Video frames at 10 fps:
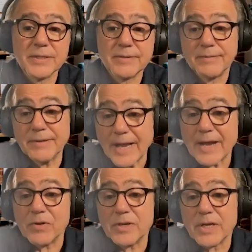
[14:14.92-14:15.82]

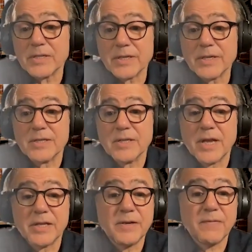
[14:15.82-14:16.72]
advertising is a lot
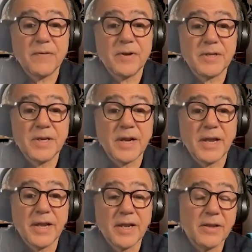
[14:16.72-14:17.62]
different today
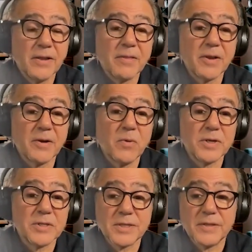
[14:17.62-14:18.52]
than it was in
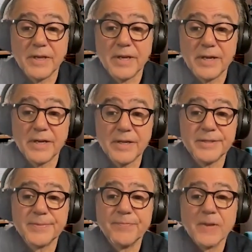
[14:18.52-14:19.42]
the '80s.
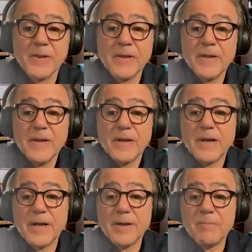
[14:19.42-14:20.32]

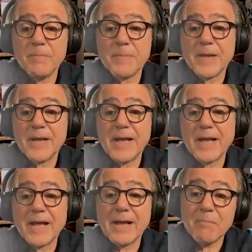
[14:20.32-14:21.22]
Um,
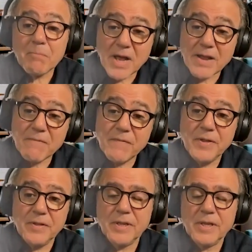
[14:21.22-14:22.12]
my
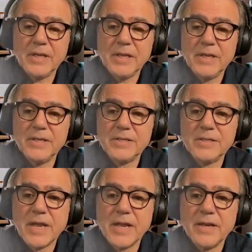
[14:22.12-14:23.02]
feeling is
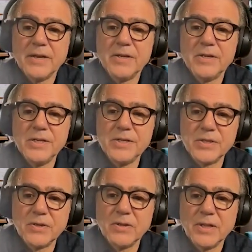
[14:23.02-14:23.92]
that digital
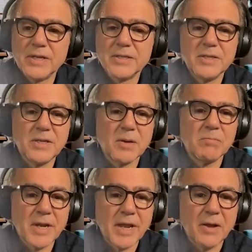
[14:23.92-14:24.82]
has dumbed
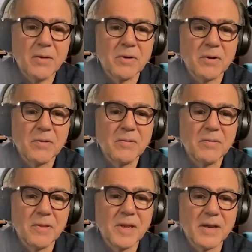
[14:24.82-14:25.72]
down the
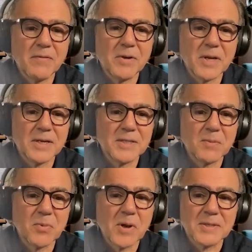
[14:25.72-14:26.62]
advertising
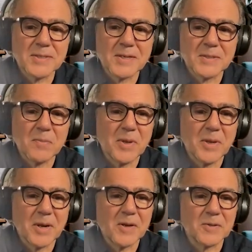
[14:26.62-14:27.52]
process a bit, and I
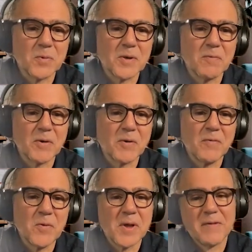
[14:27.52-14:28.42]
was wondering if you
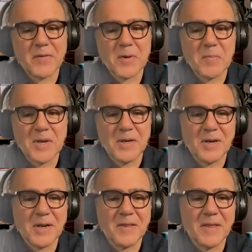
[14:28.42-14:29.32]
have an opinion on
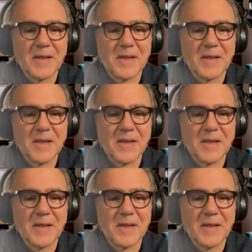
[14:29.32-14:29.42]
that.